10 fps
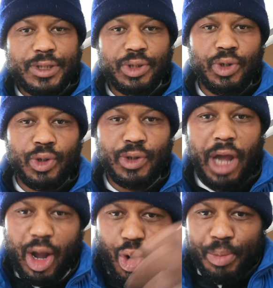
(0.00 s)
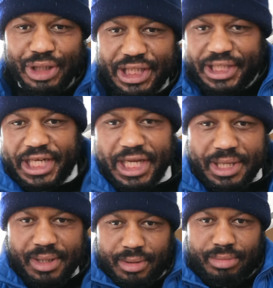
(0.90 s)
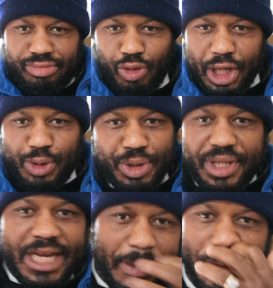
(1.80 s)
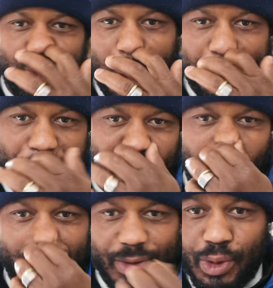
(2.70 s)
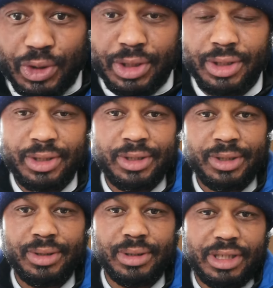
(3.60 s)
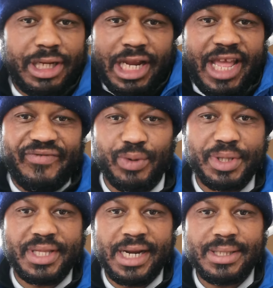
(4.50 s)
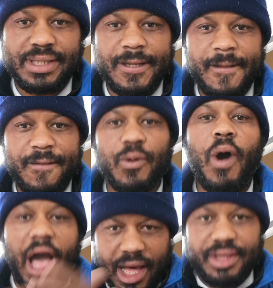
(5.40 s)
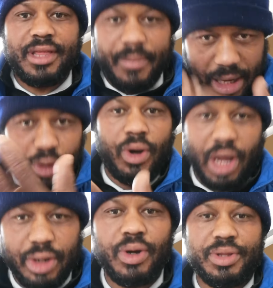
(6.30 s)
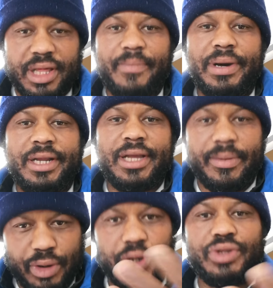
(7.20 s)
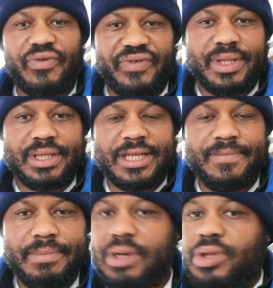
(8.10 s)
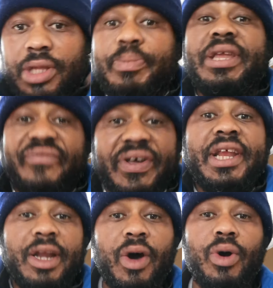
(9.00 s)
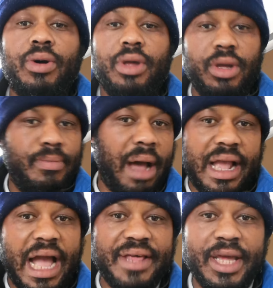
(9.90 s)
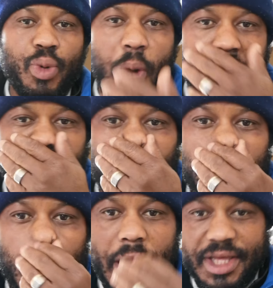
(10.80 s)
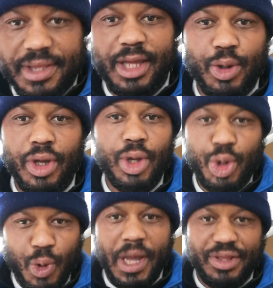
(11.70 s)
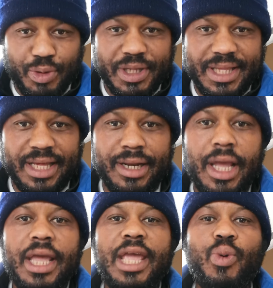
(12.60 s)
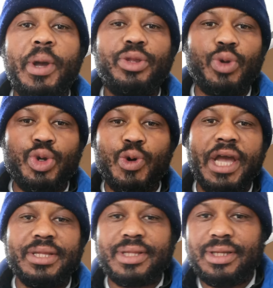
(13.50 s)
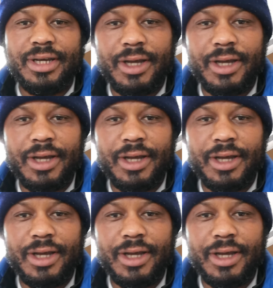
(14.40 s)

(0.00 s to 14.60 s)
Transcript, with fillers: so accommodation, way to sleep, it was quite good. I didn't have to stress. So I asked them, I know, I know somebody. I'm going to visit him because it's been very long. My cousin went to U.S. He's a U.S. citizen. He went to U.S.